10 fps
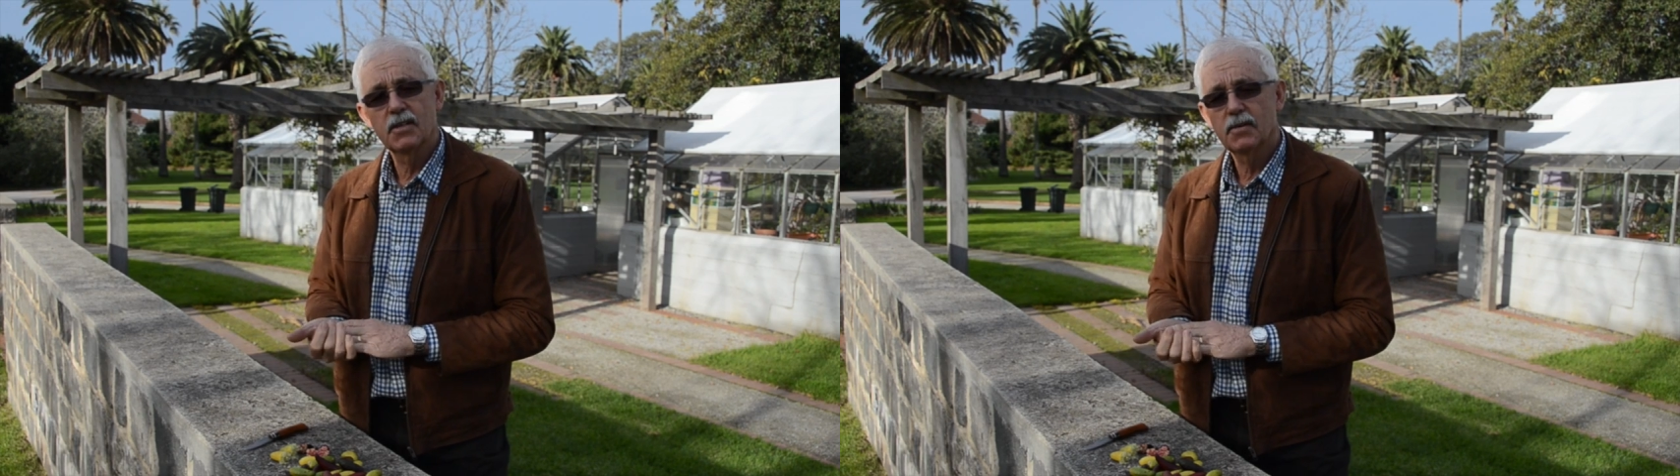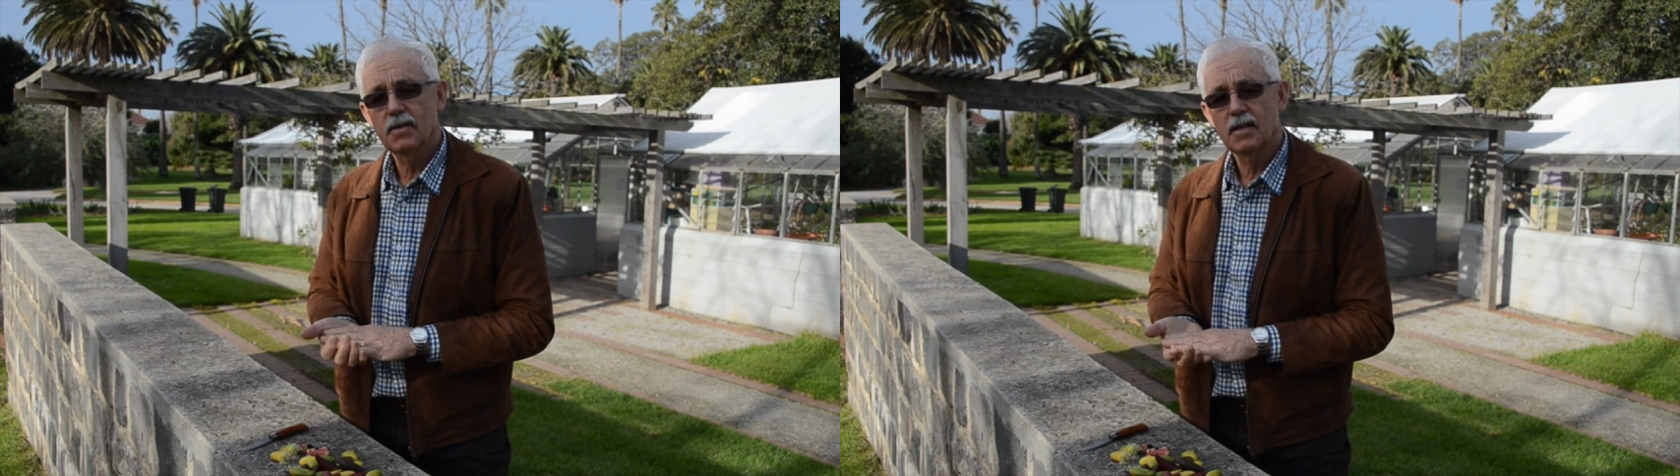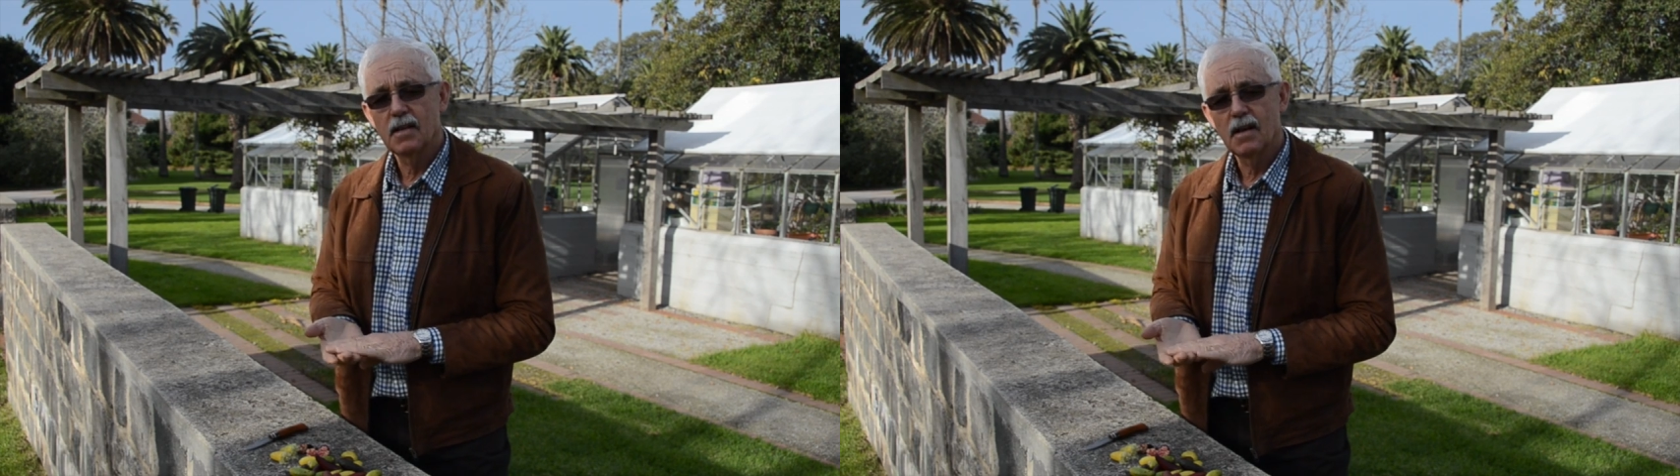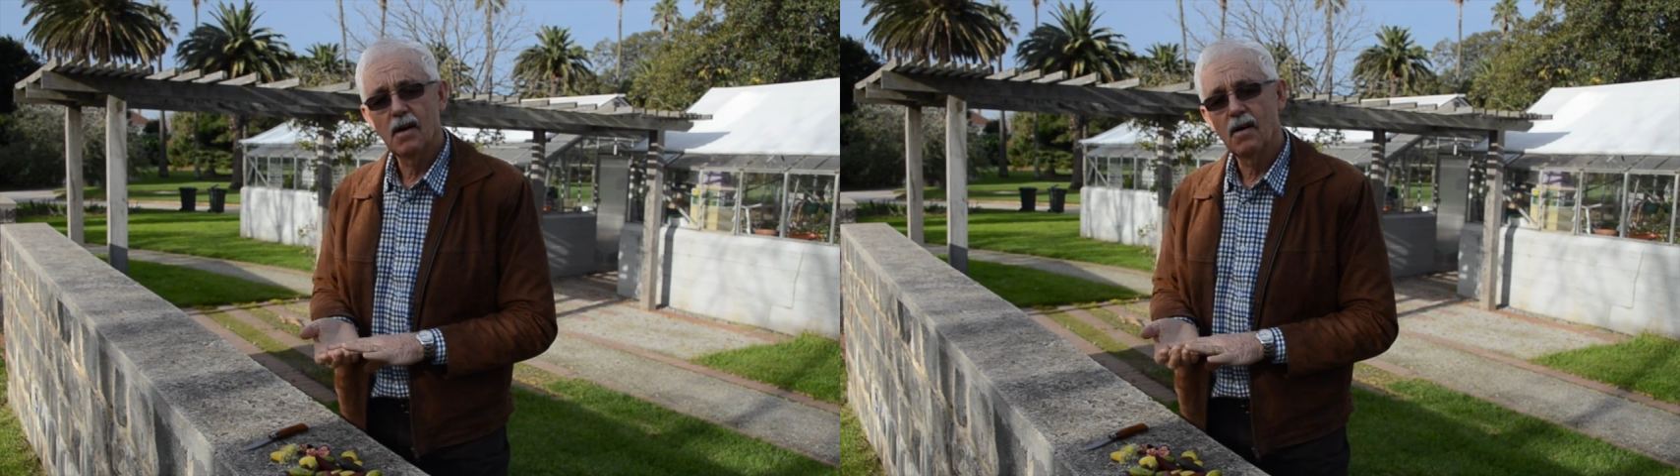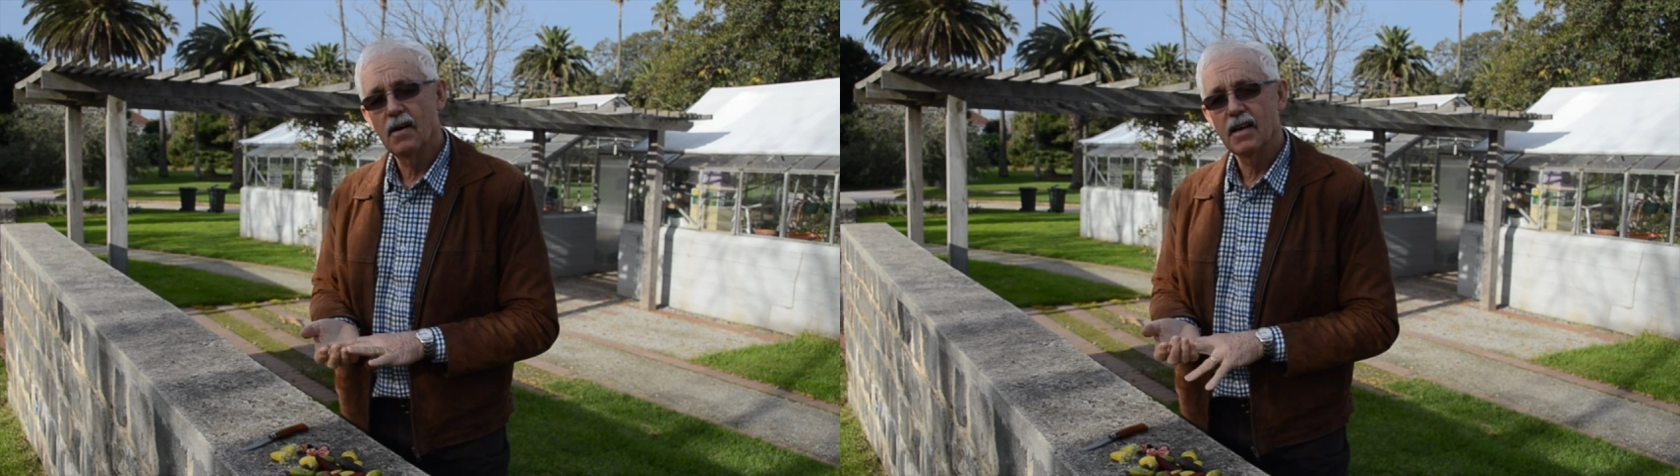too in the
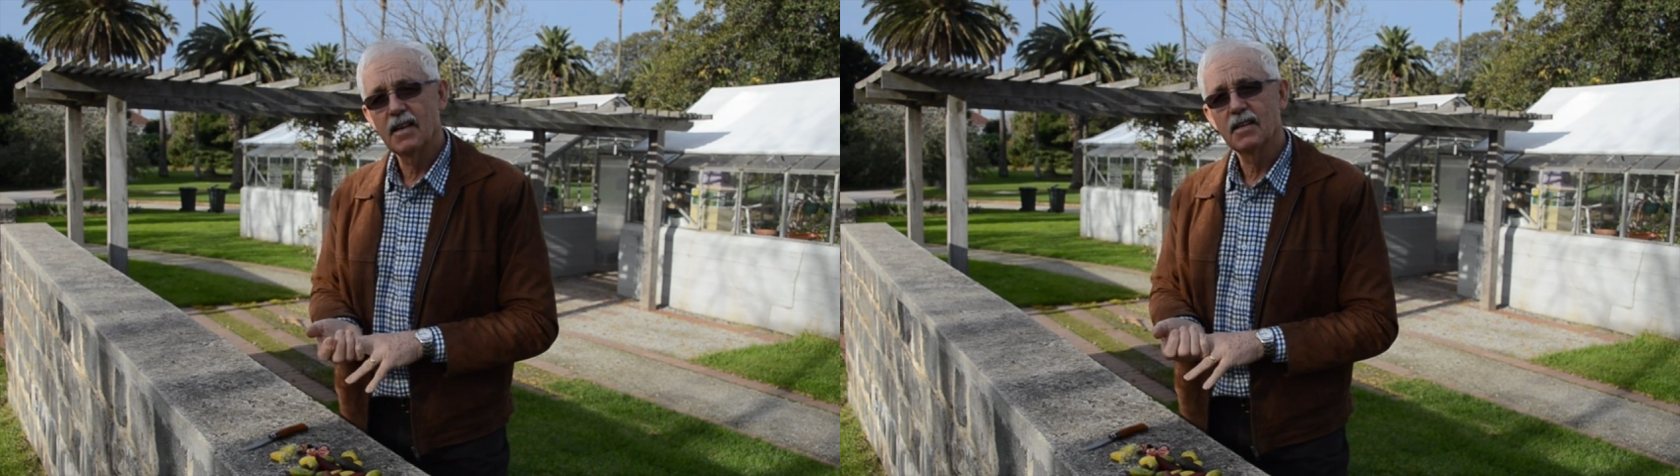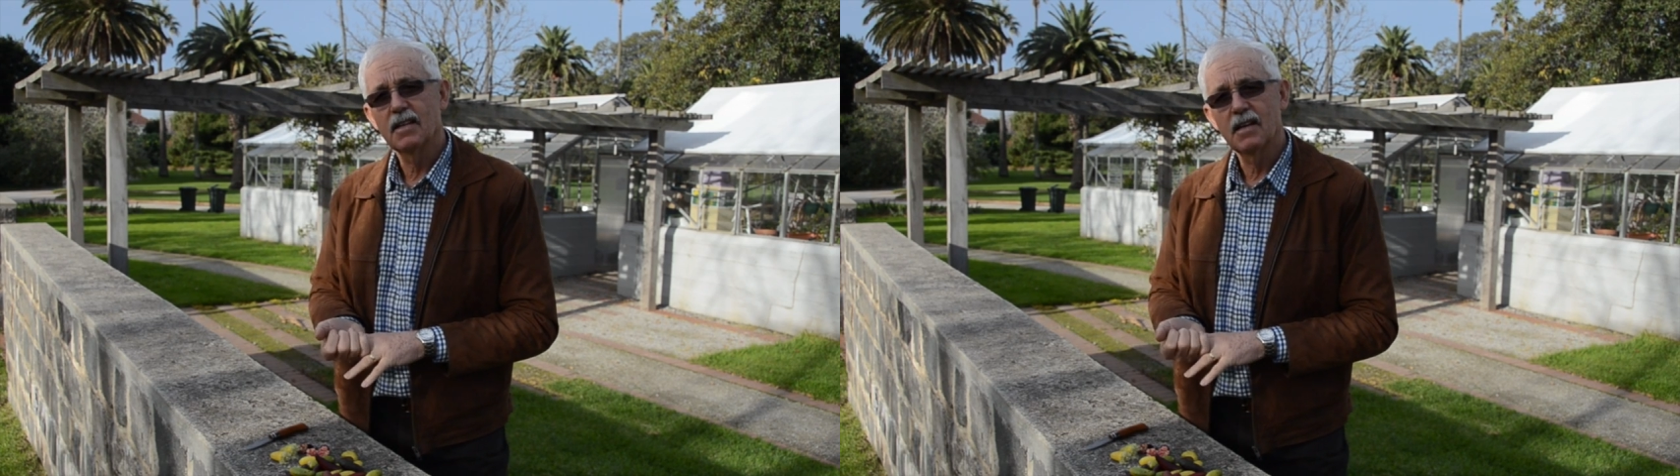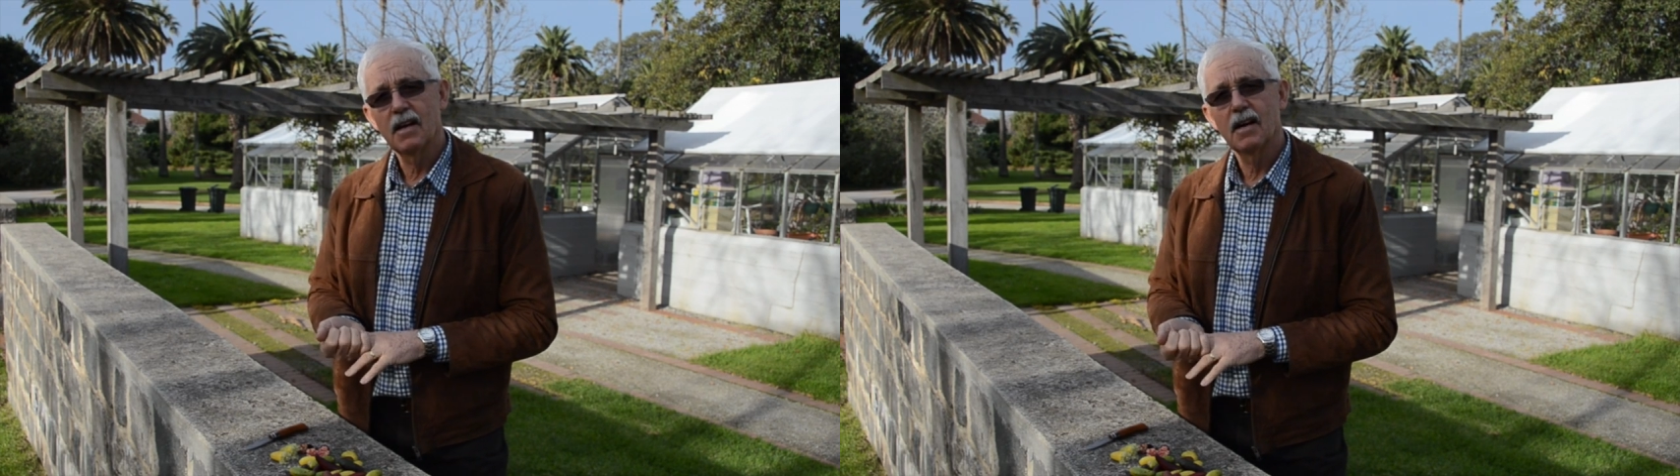high-end